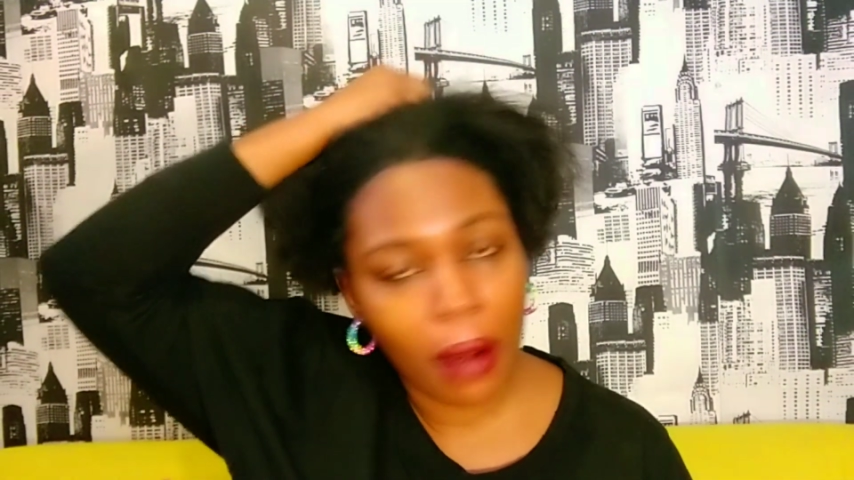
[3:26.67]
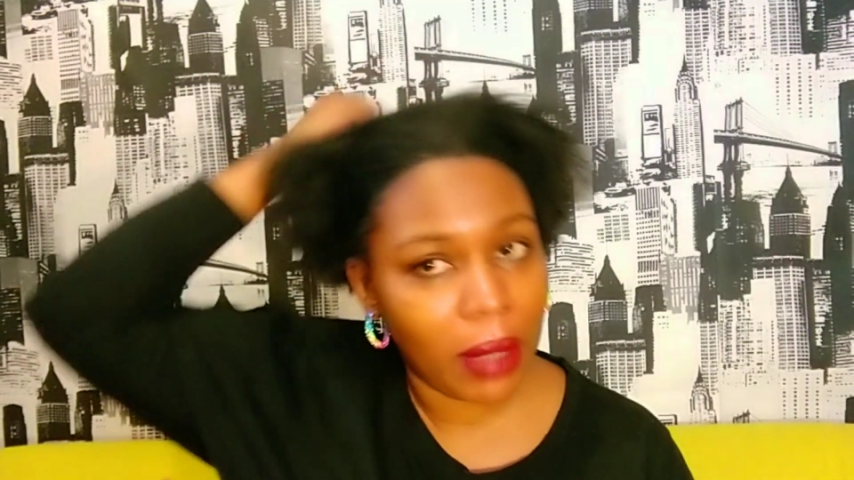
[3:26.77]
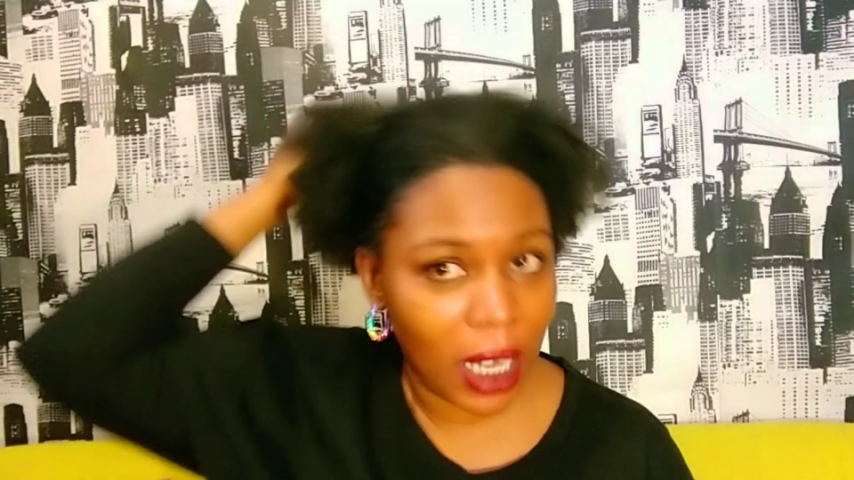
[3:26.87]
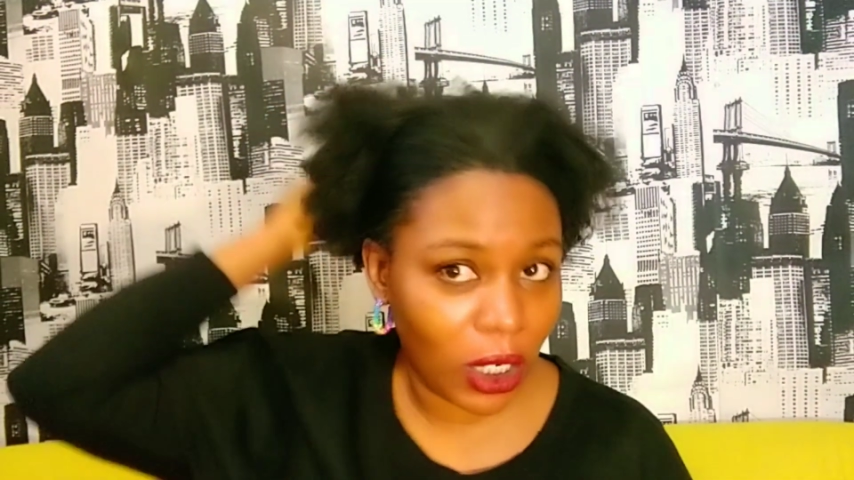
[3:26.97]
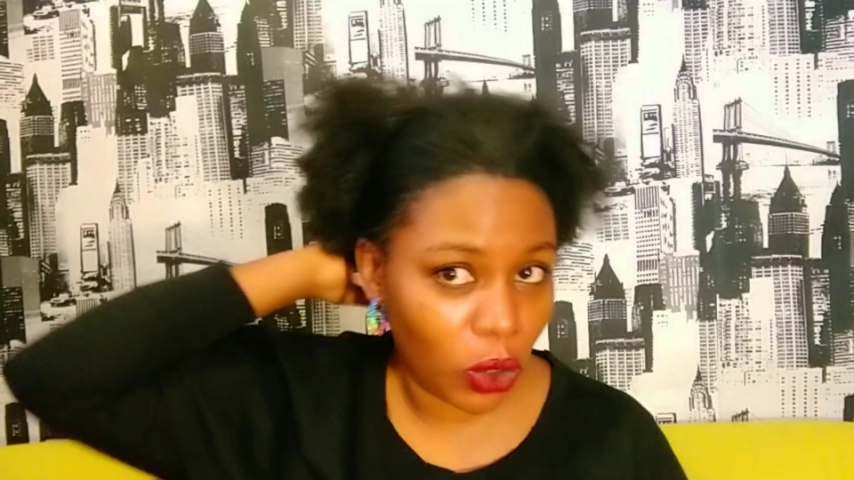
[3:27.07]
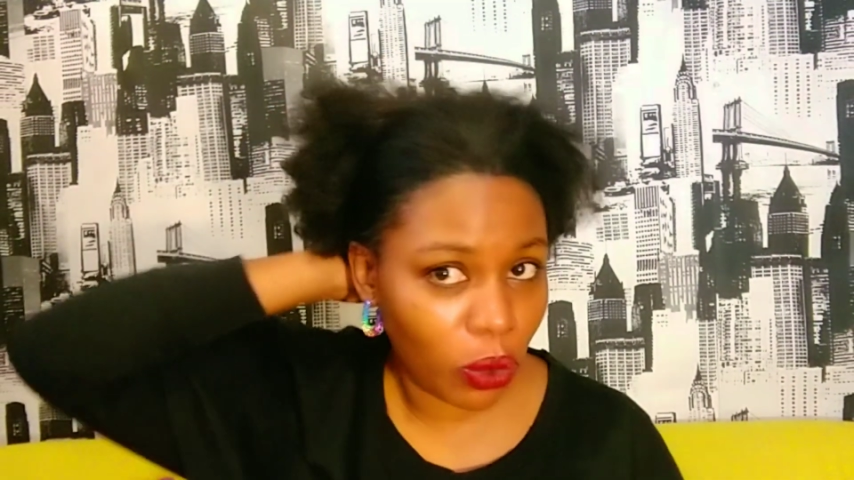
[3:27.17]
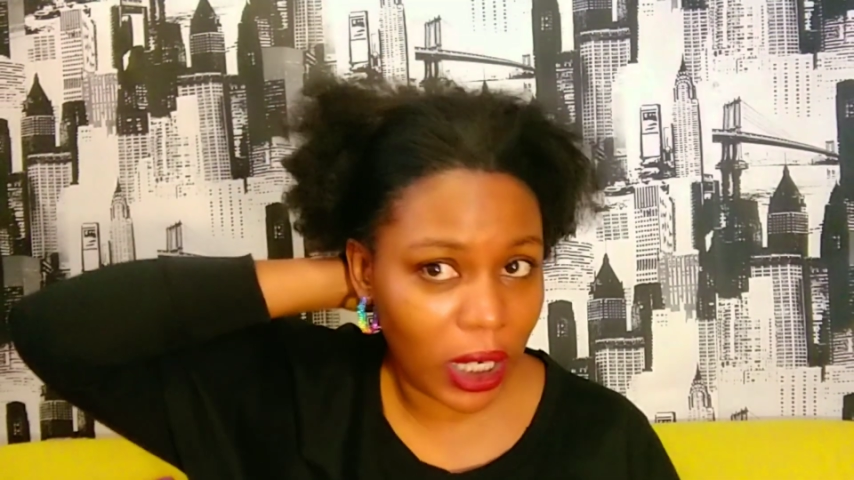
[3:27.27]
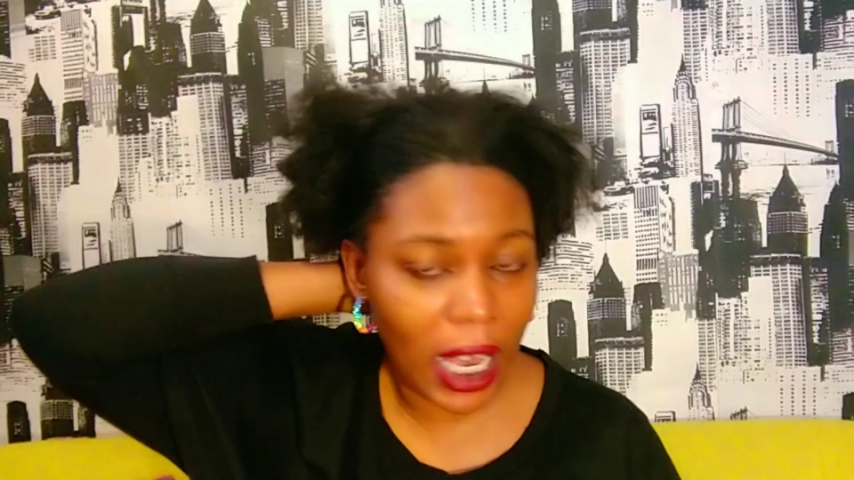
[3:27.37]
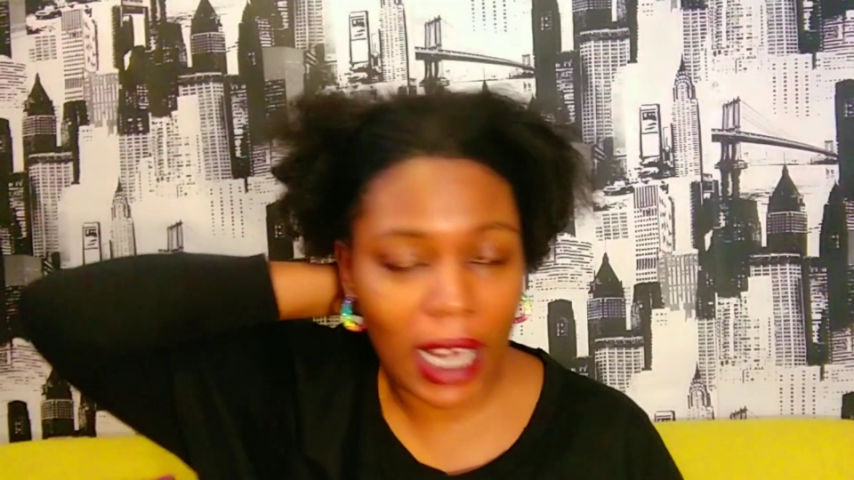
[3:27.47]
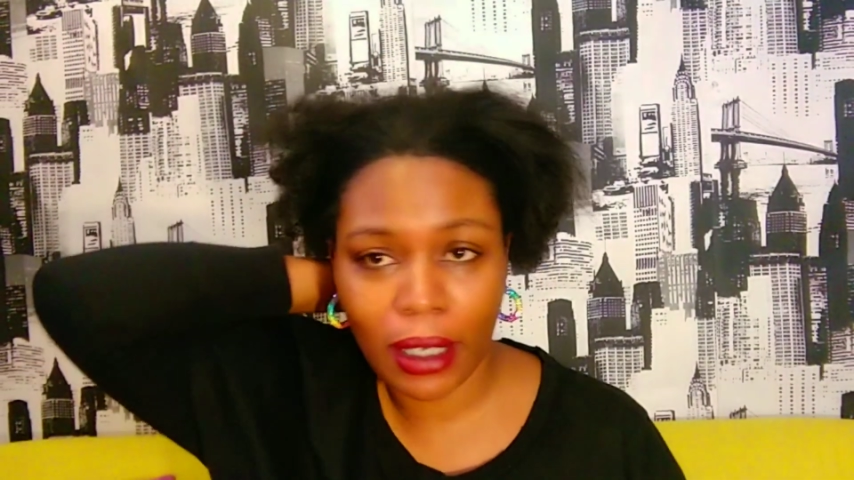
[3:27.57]
I'm not
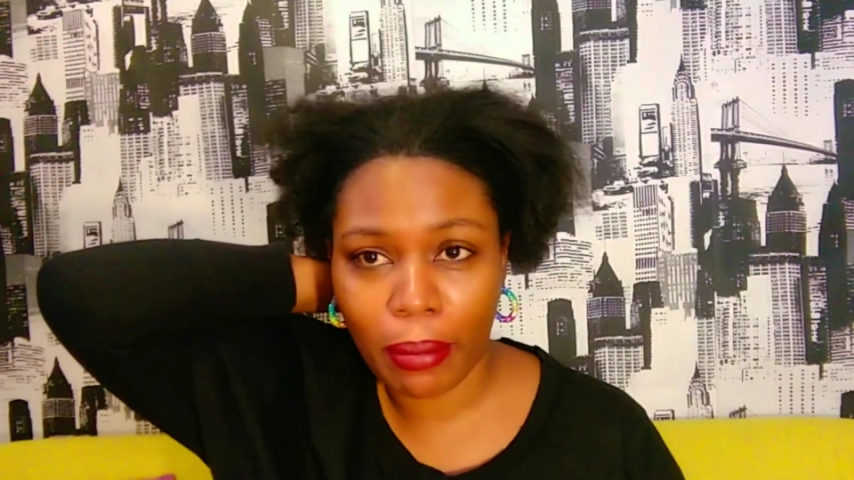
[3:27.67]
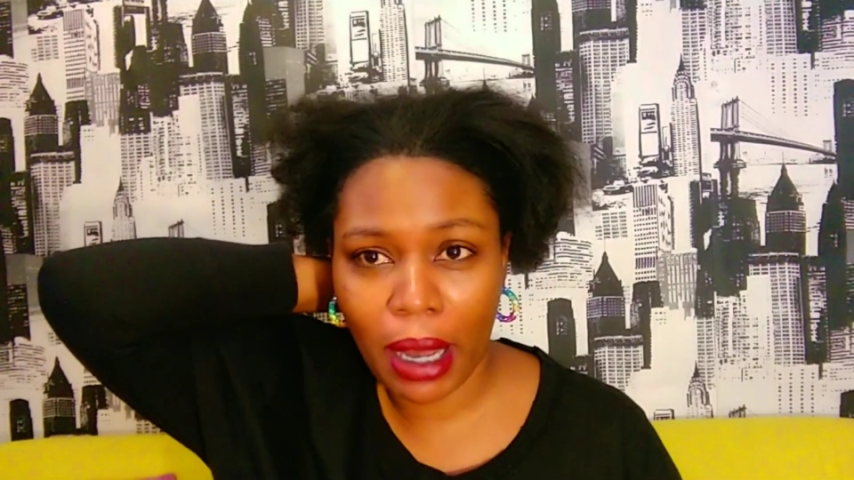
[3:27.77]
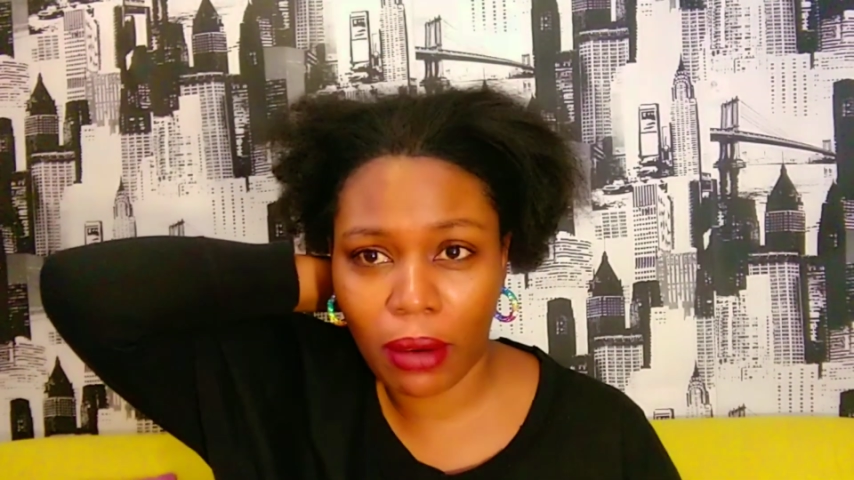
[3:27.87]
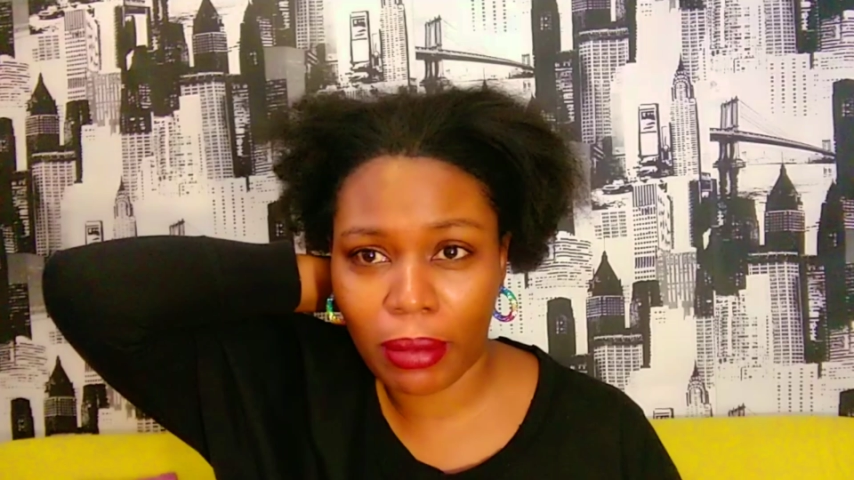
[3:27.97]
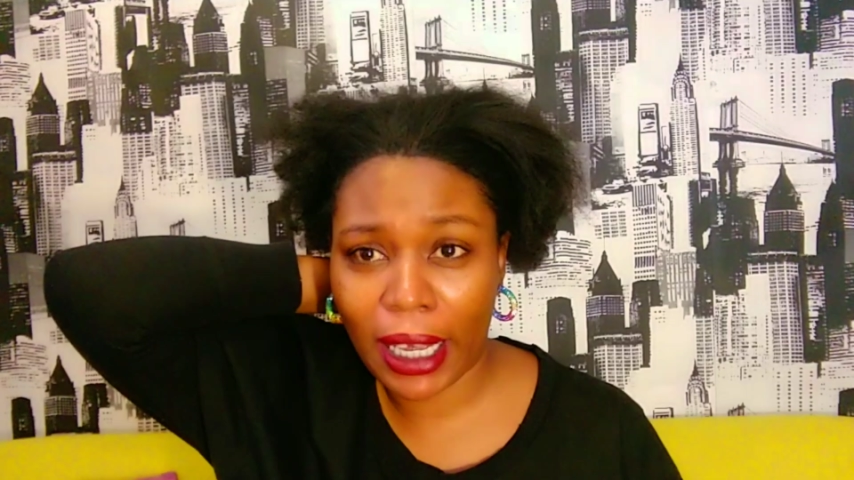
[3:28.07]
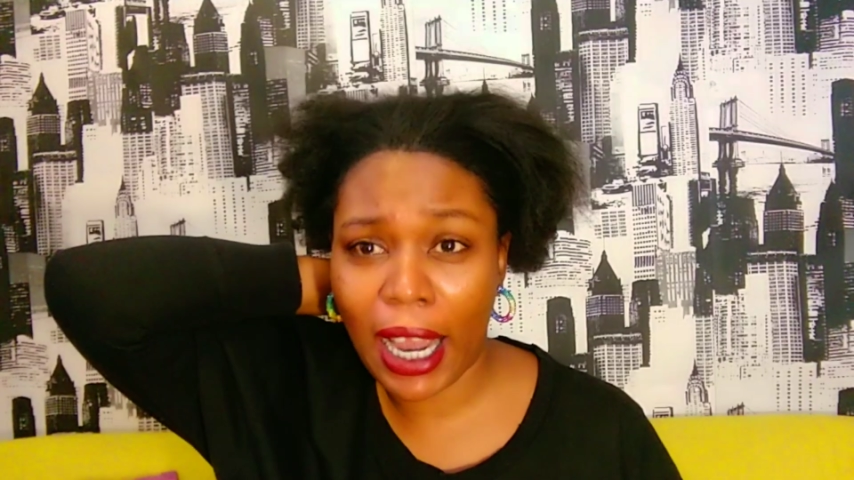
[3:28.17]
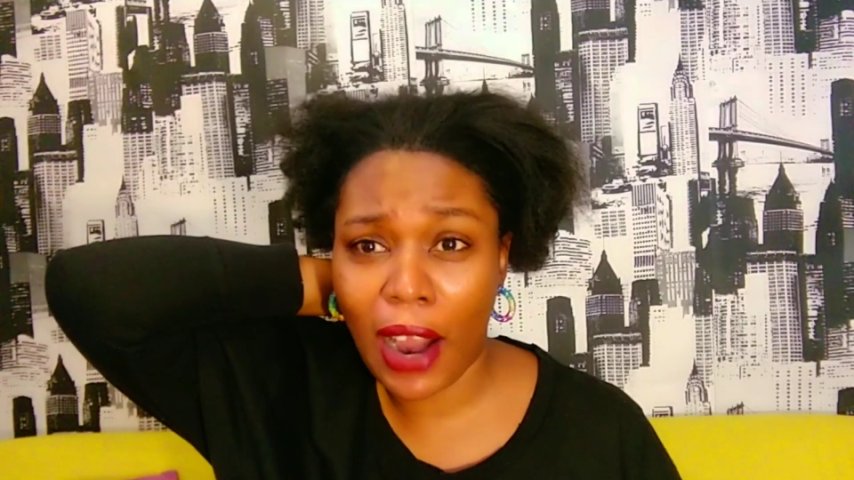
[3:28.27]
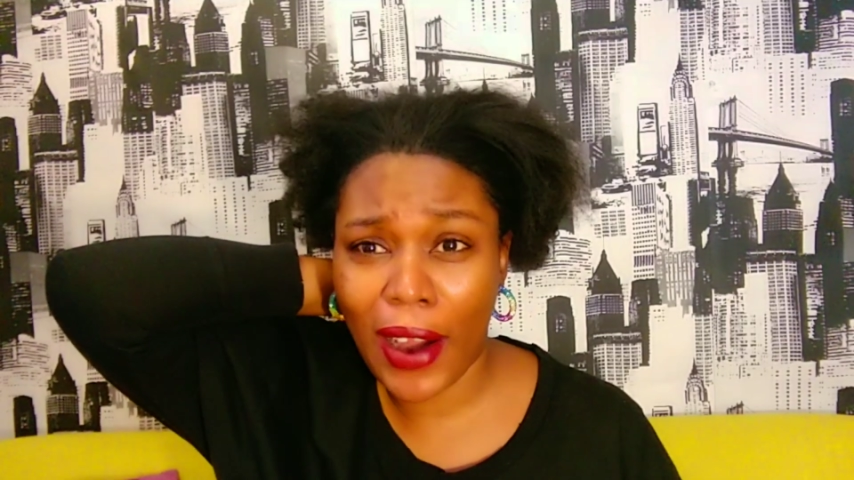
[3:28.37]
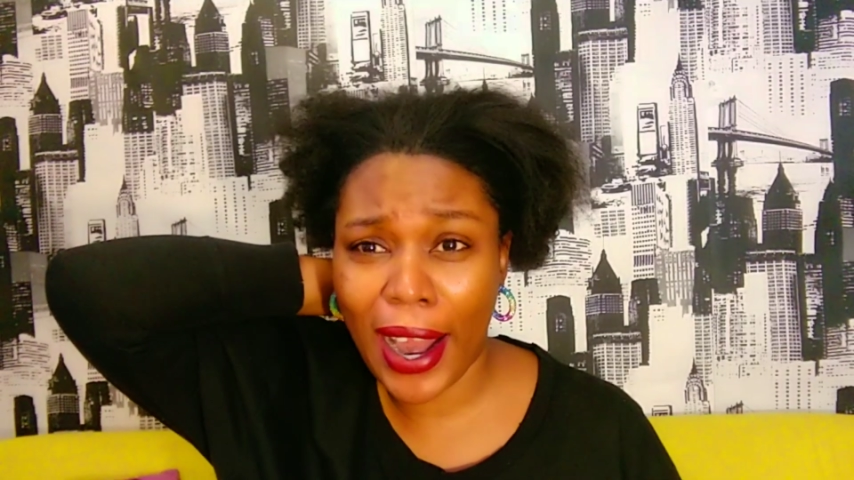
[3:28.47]
doing it at the bottom like how